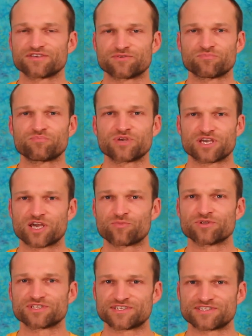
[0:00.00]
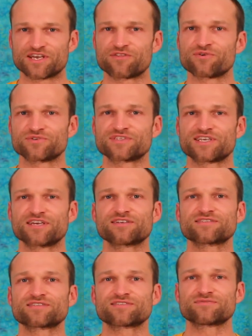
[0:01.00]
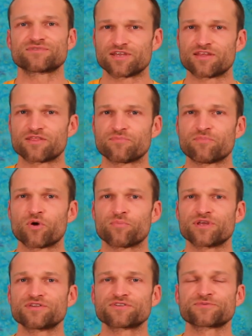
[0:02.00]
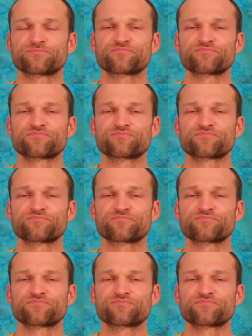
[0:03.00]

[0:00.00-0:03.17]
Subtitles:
in being able to say those things in the moment.